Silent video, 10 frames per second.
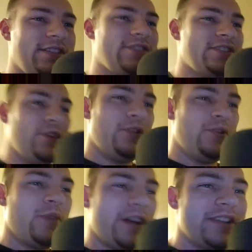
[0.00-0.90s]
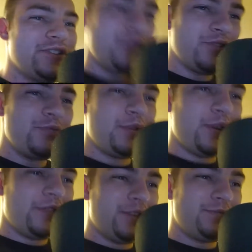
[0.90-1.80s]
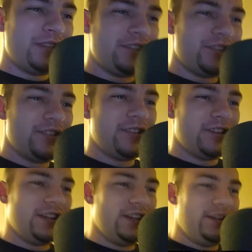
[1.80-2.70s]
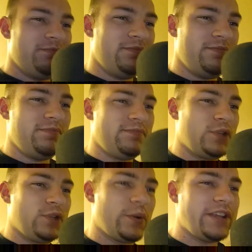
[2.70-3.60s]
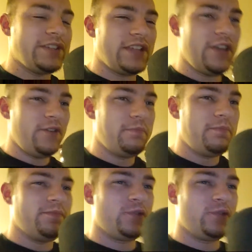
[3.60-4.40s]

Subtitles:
Zelda, why is your new profile picture a grayscale,